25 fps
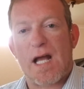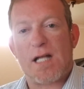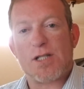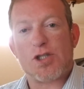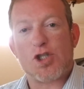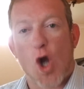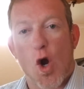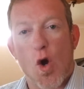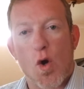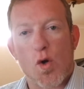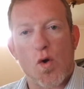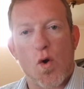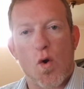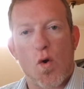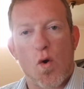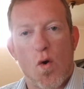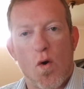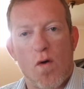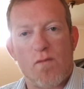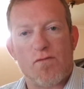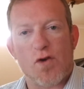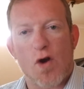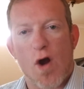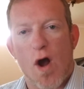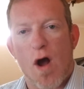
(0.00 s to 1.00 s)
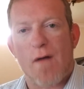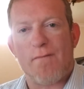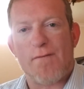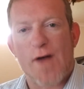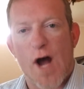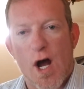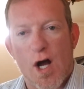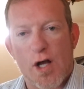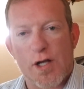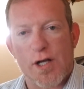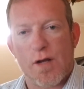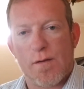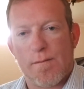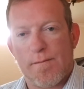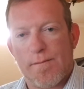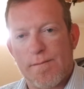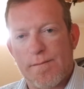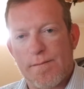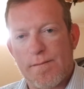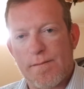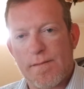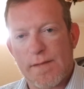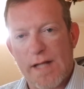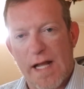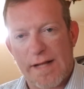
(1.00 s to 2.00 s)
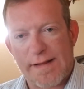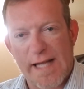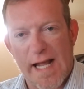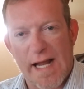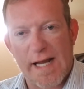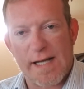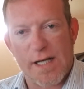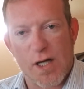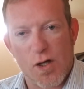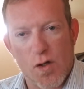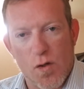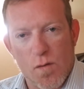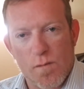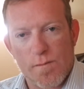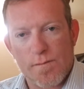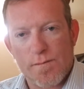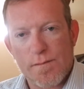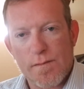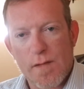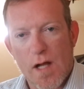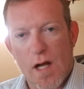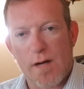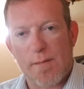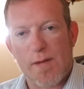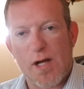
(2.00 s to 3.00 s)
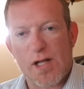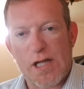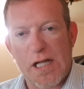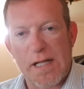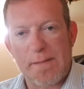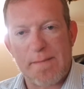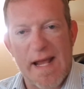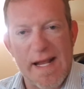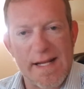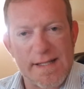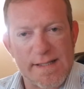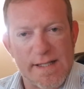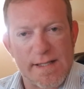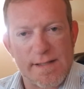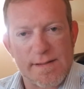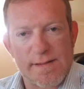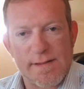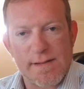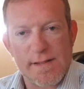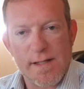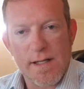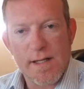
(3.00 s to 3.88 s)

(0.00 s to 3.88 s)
total overall volume that they do on a monthly basis.